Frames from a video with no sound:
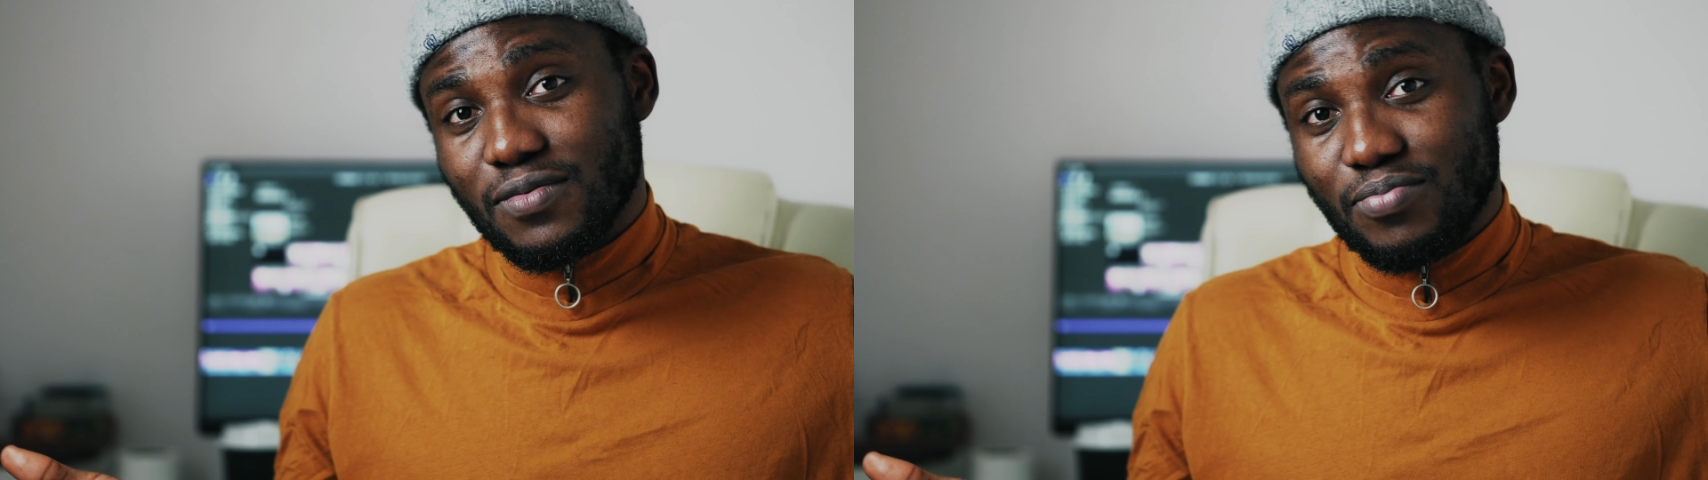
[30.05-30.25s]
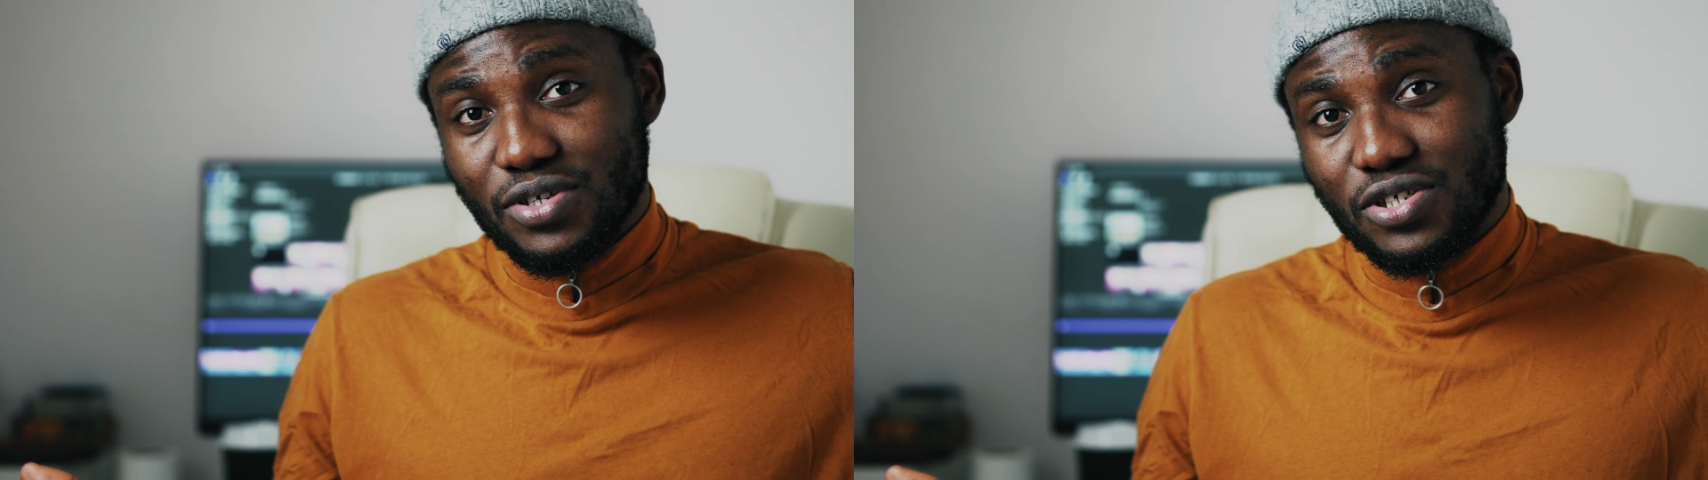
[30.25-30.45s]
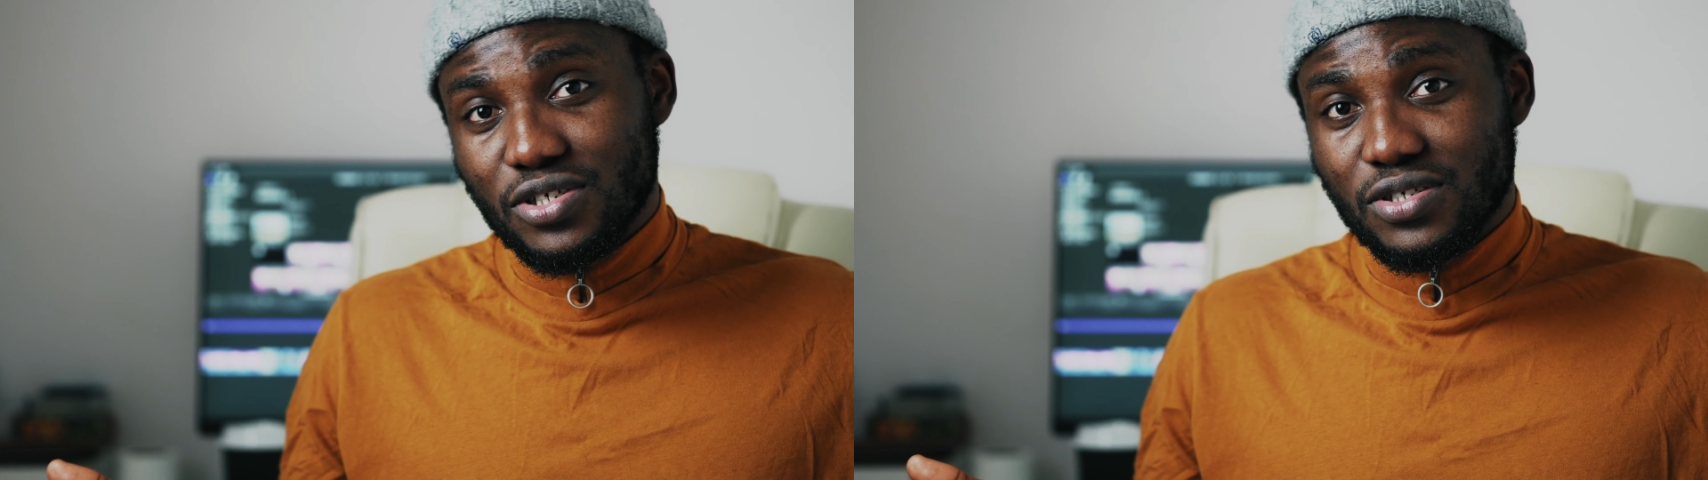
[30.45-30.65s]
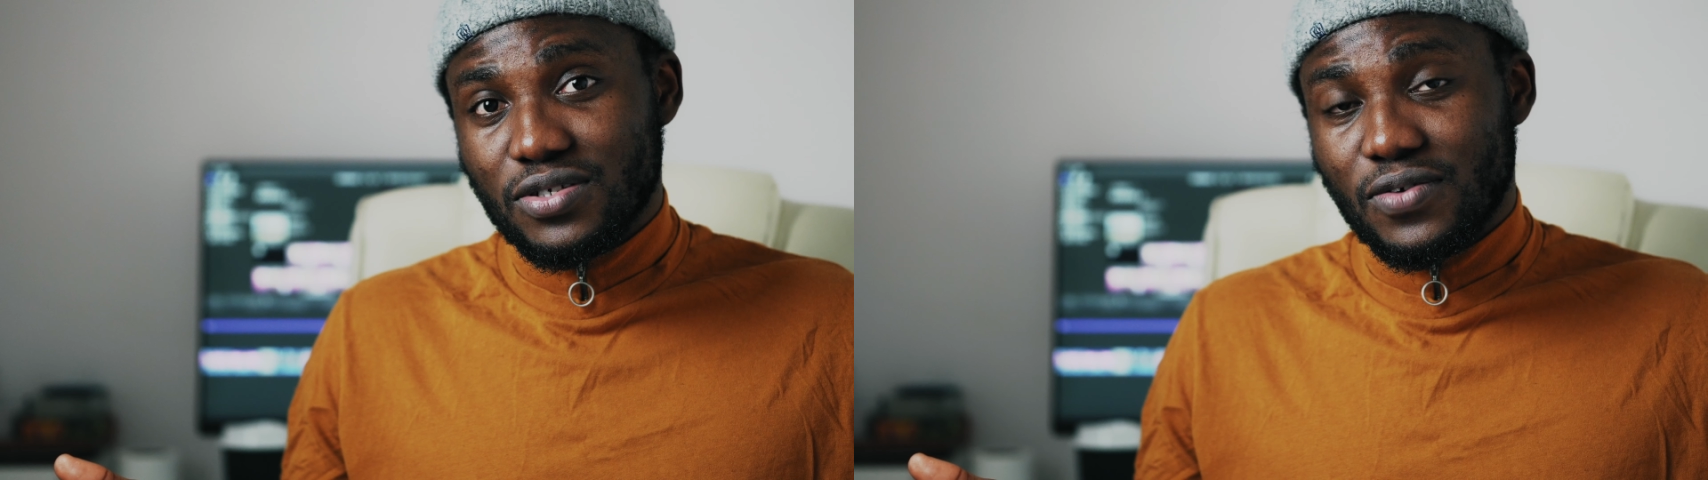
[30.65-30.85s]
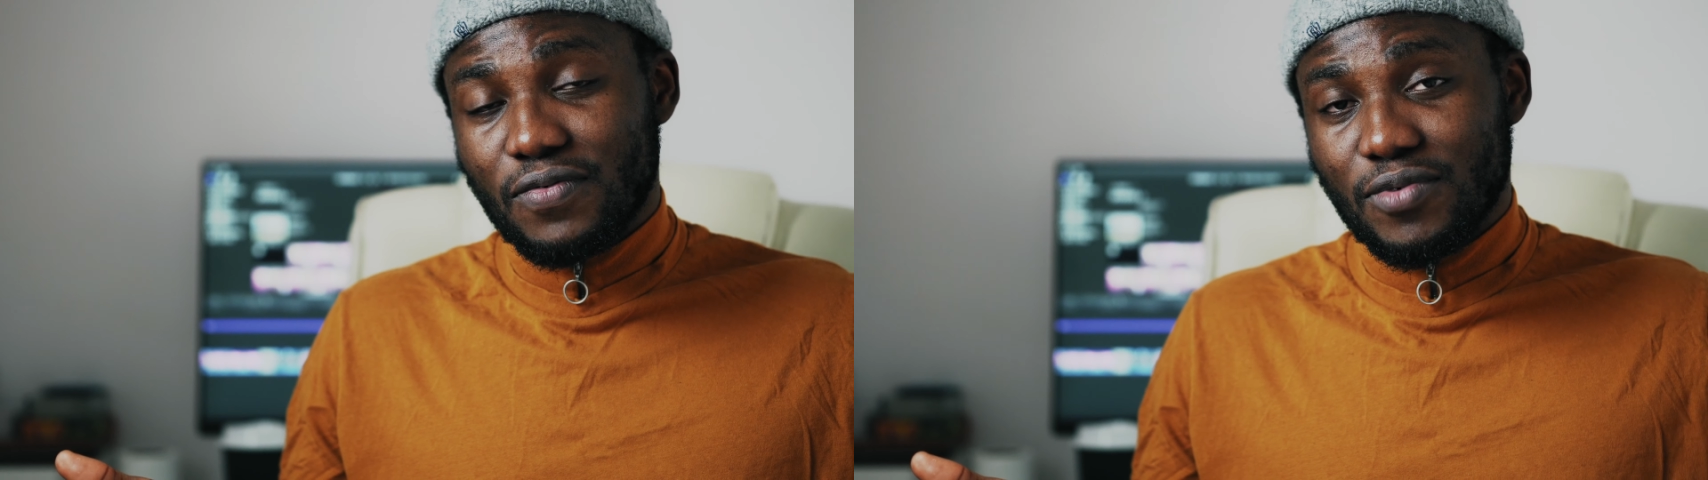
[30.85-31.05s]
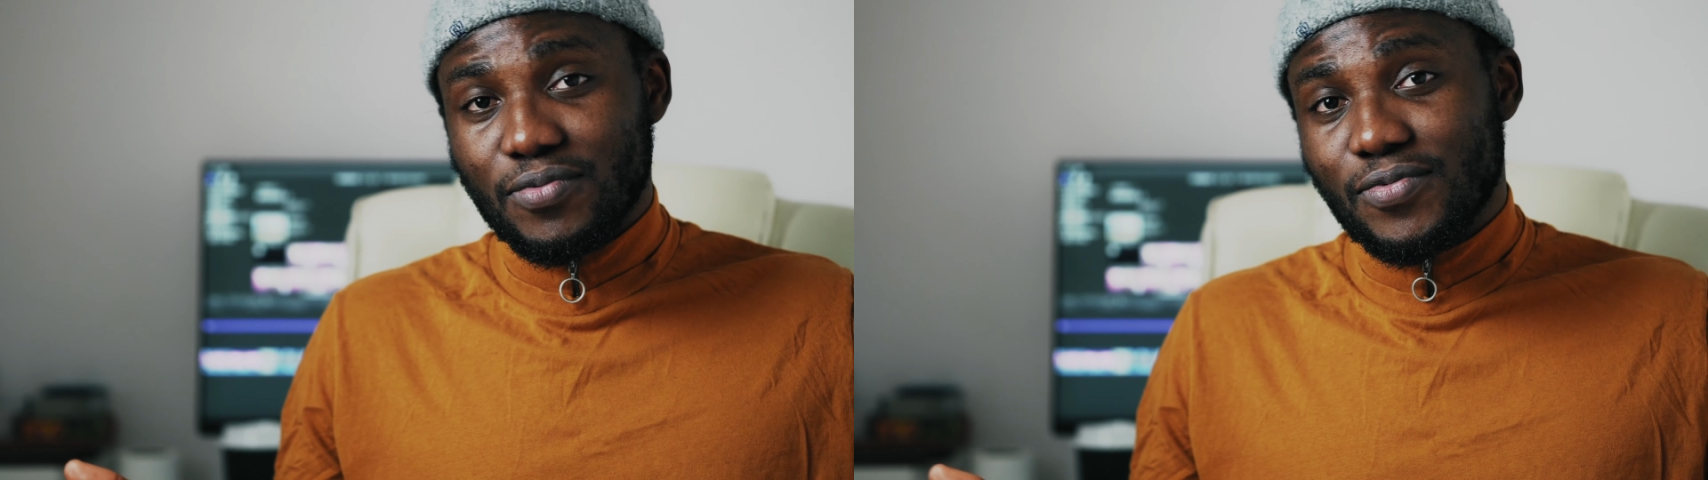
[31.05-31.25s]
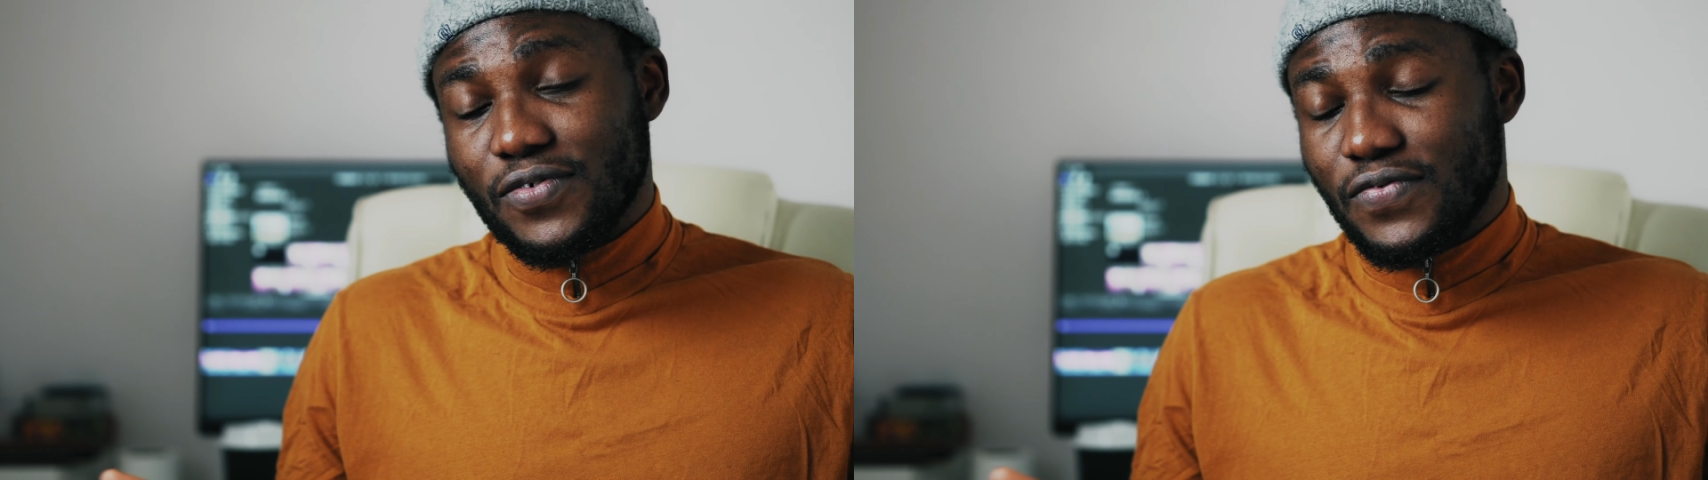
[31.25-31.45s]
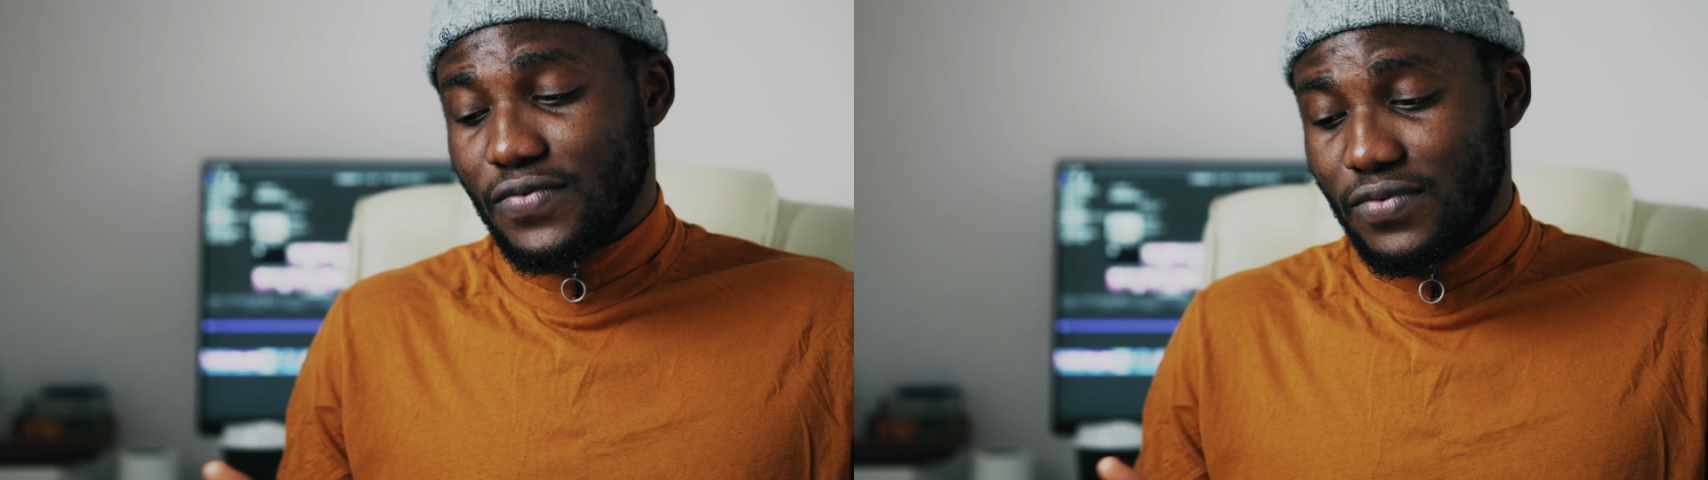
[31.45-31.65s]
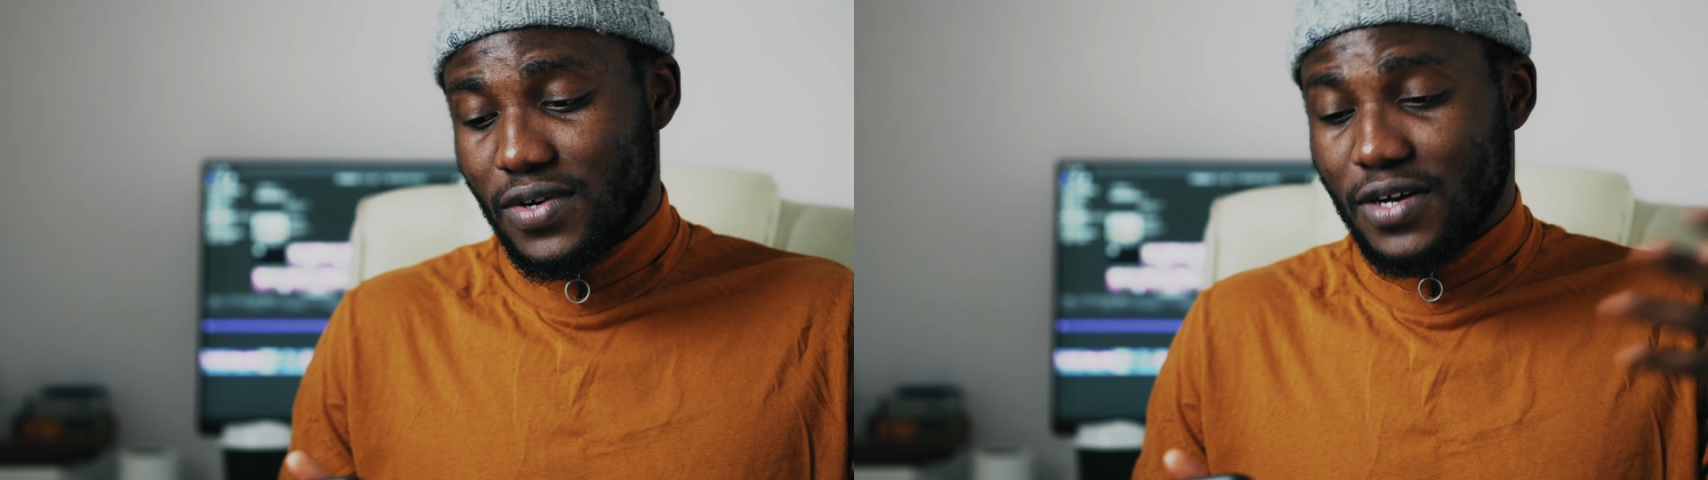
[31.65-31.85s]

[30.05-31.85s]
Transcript: the pictures from your mobile phone